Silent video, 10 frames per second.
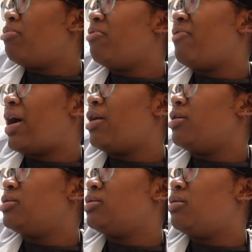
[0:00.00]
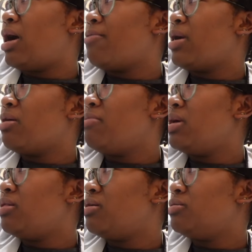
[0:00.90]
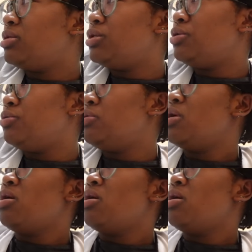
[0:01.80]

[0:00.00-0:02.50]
a provider. So I recommend those two